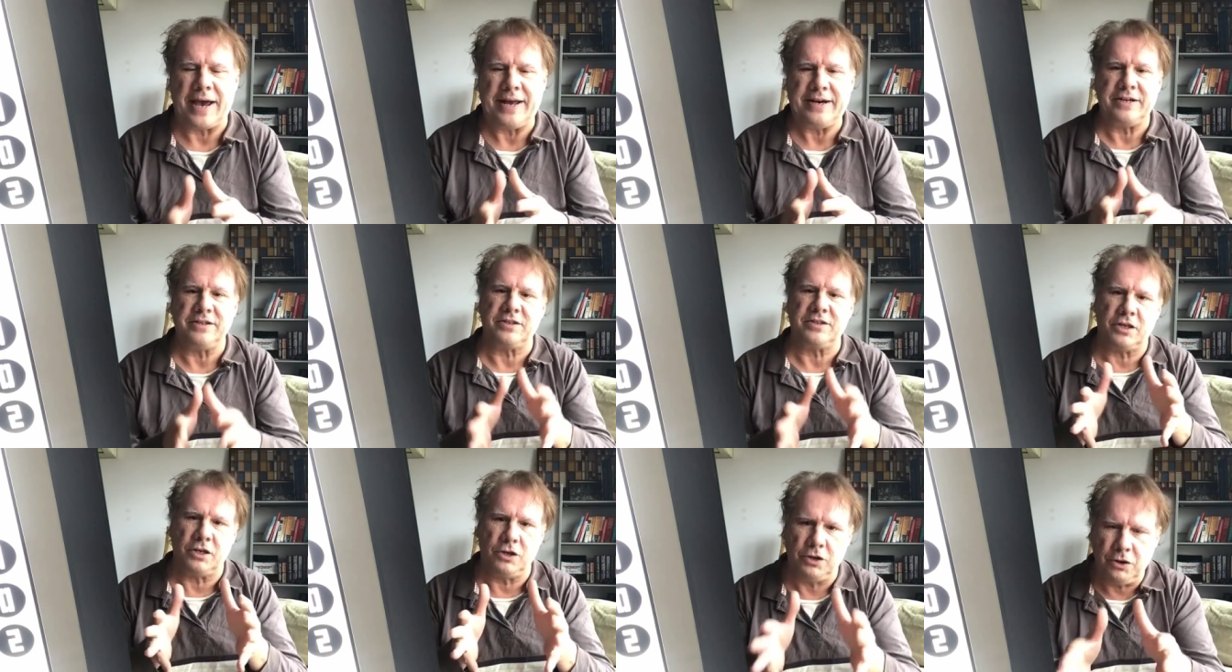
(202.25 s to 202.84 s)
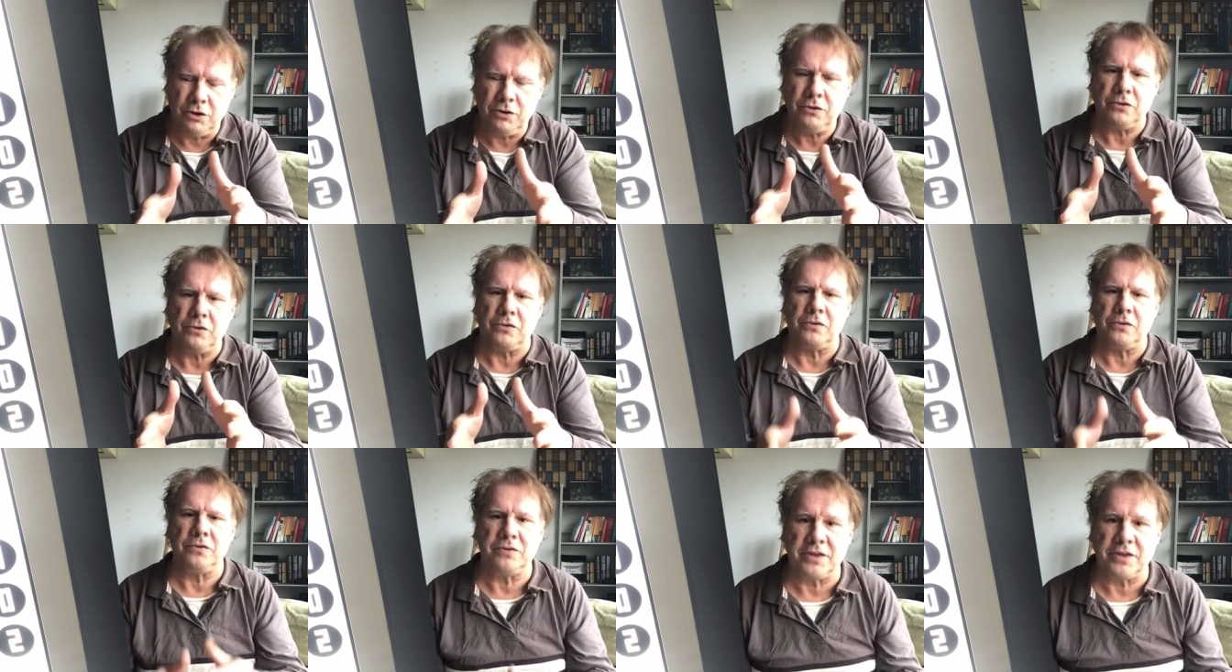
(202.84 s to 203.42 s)
and it's
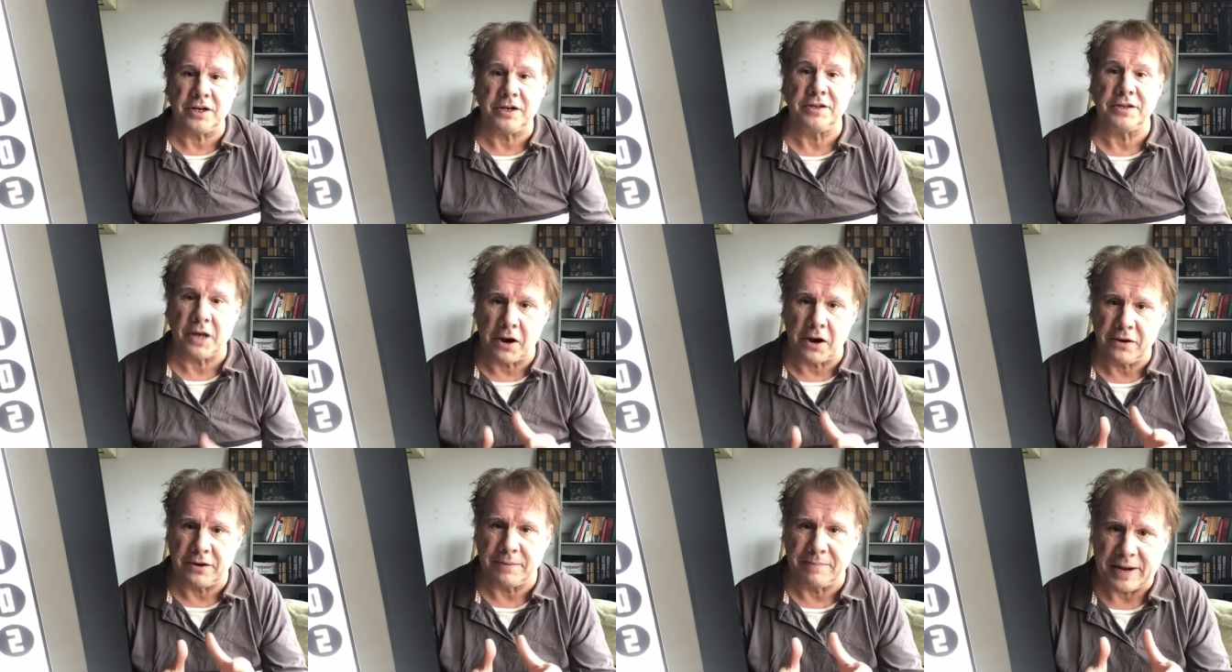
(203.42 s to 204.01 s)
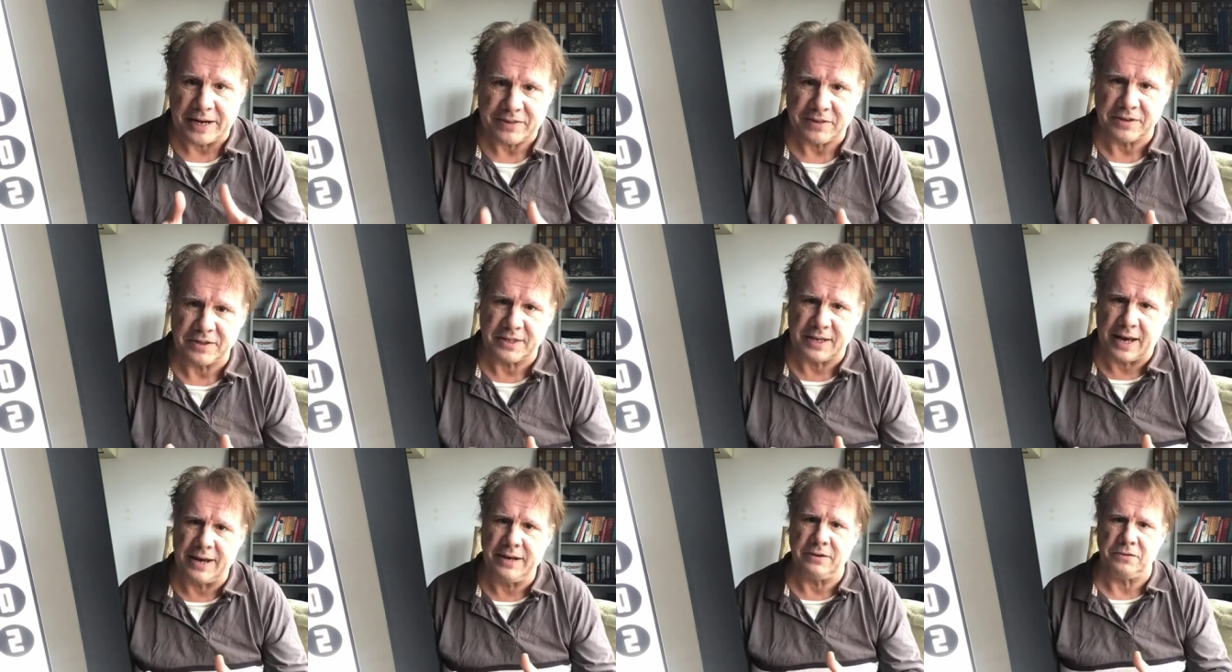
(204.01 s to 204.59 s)
you that is going to make the
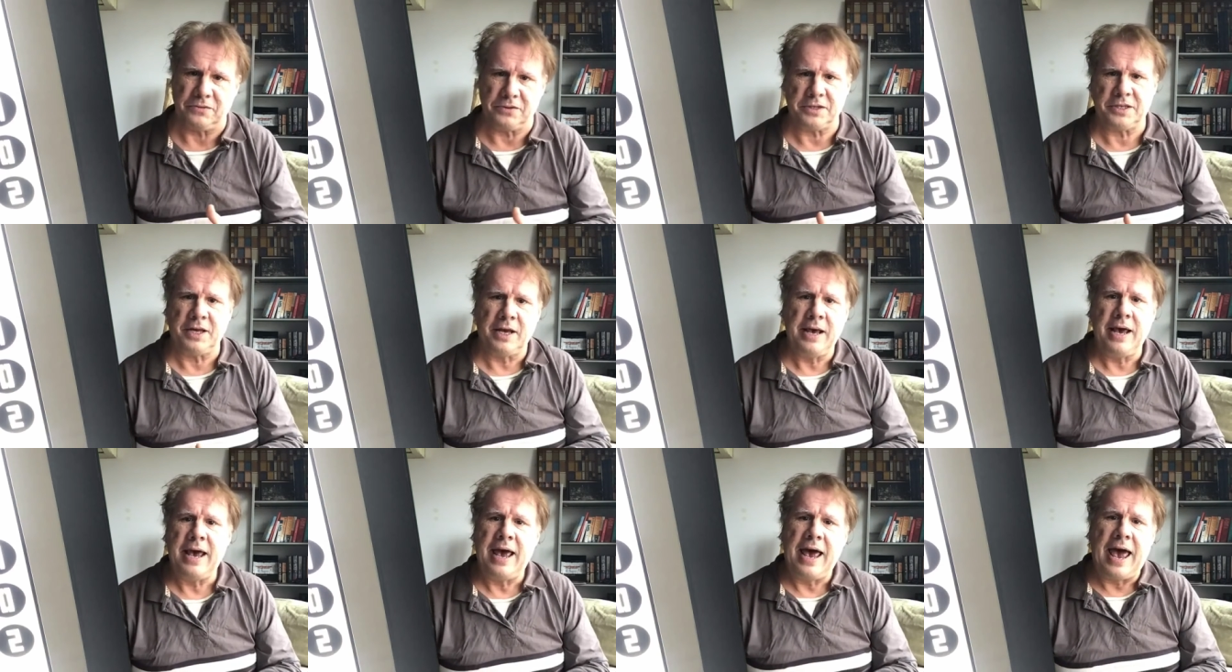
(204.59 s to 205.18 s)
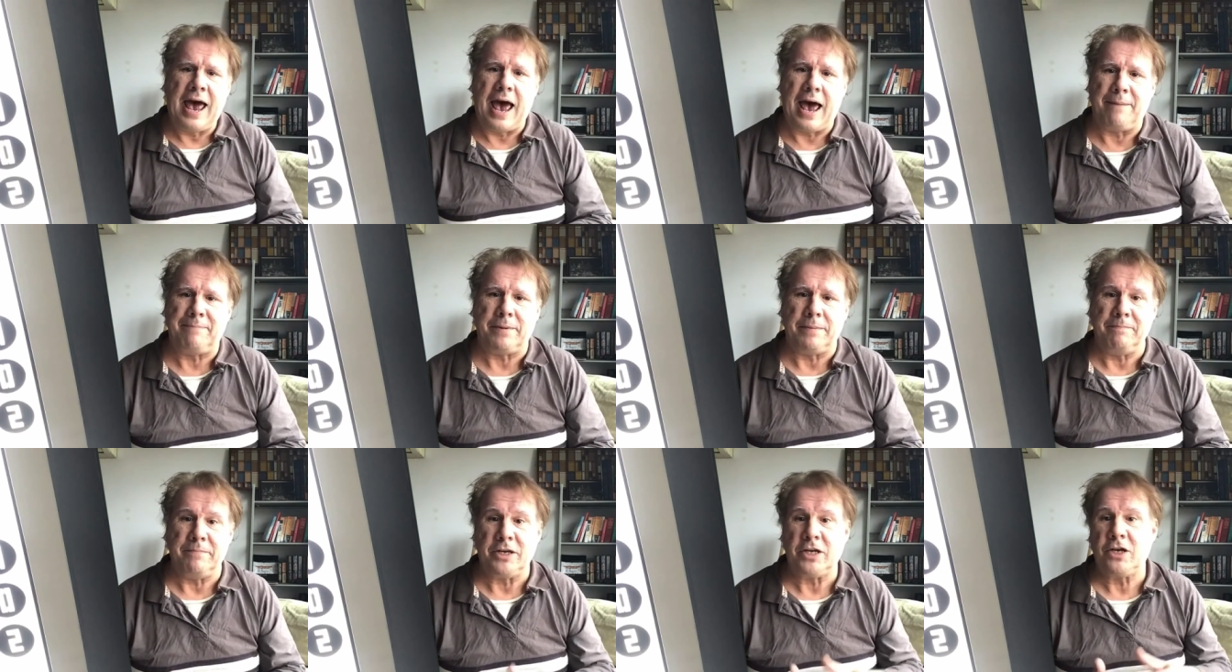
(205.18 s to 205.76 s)
sales
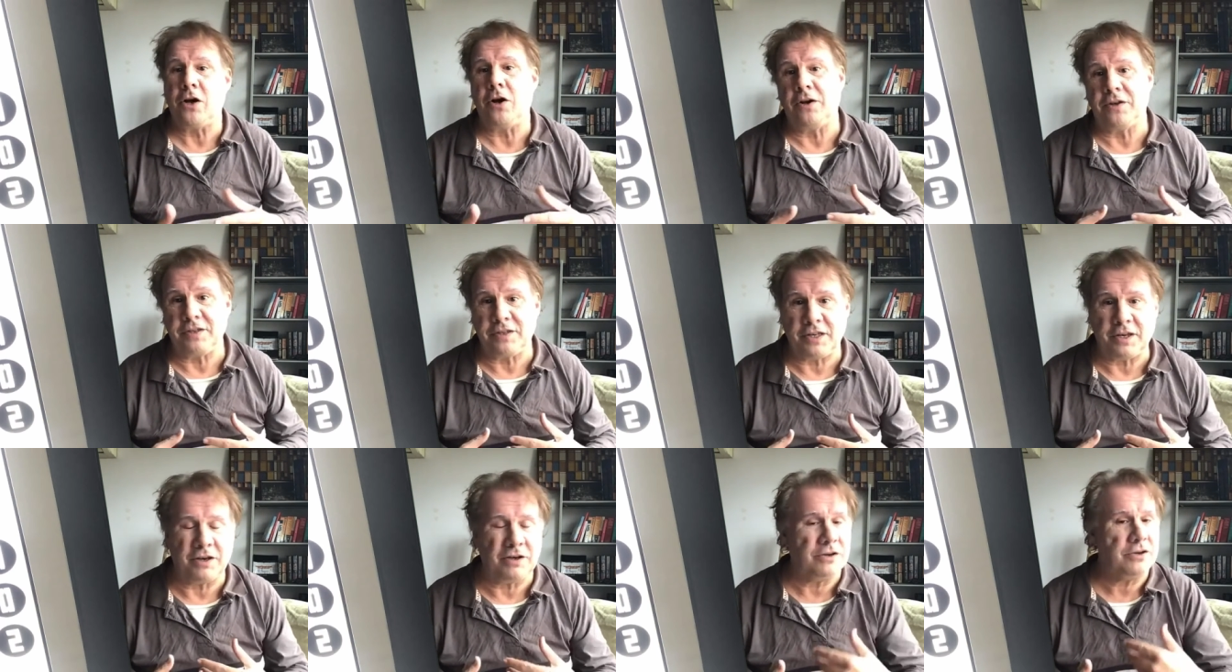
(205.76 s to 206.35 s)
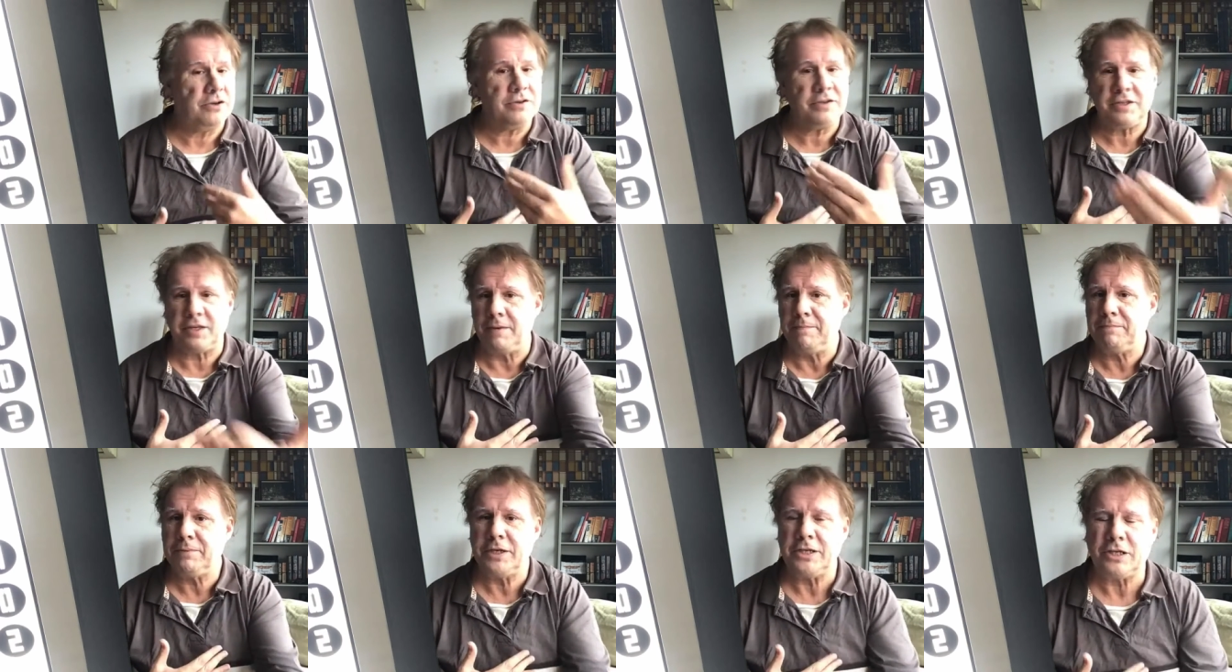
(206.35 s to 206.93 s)
happen, because you're
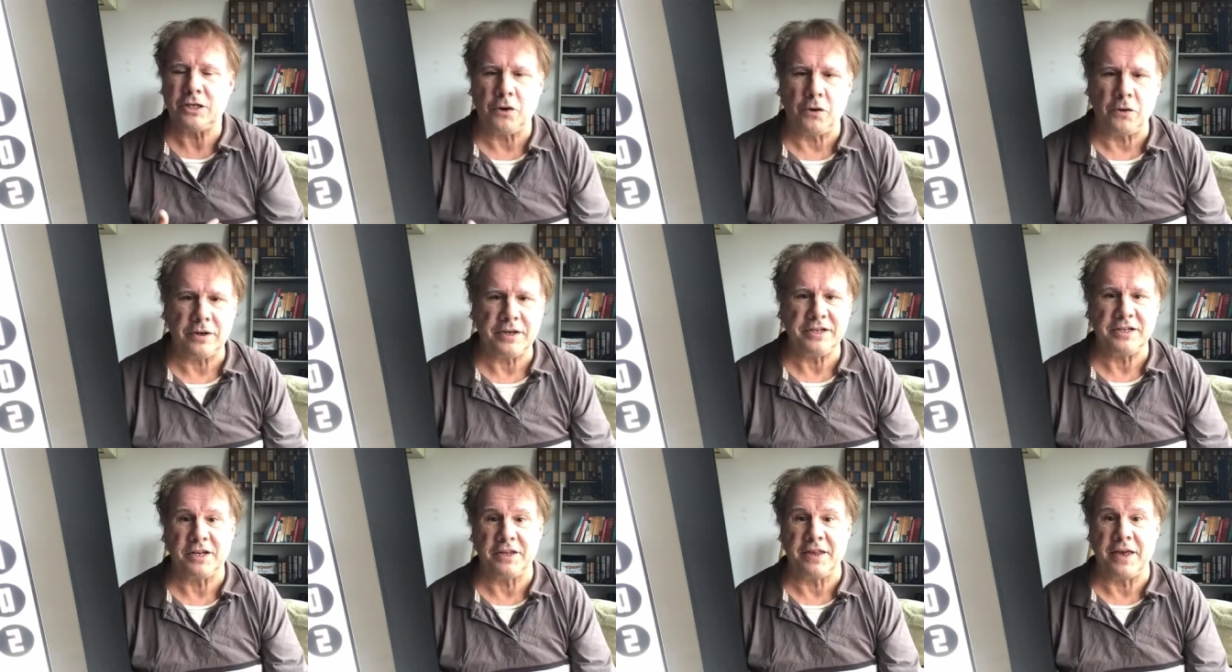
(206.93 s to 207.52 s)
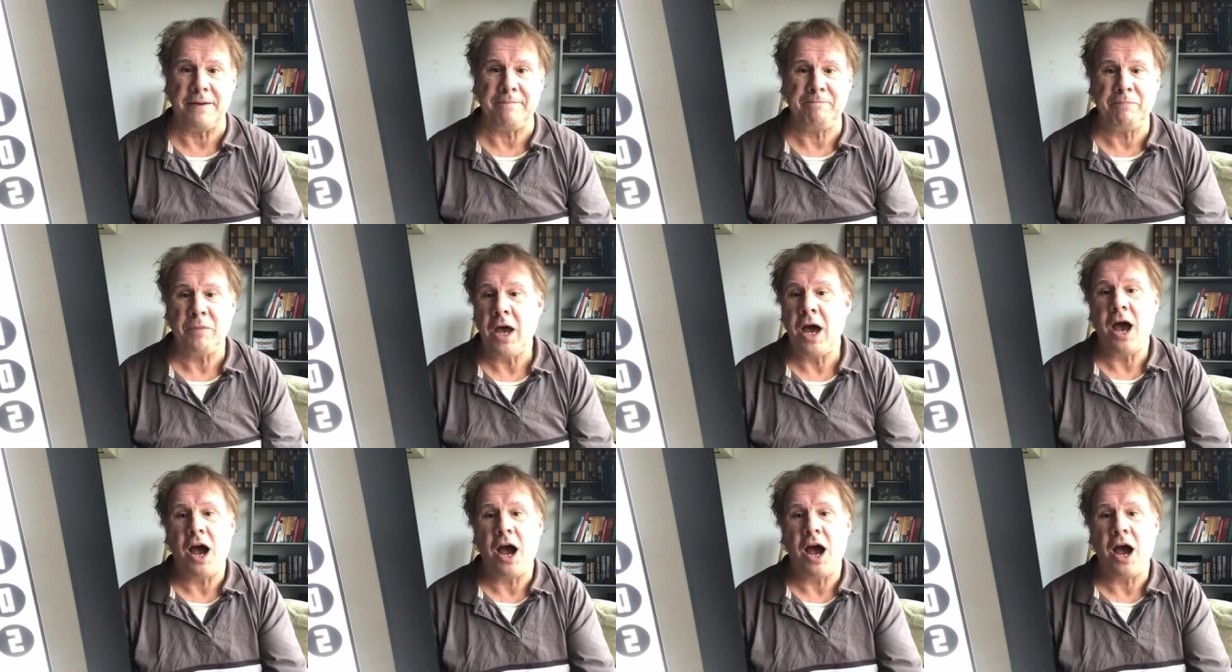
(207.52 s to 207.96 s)
simply talking to them,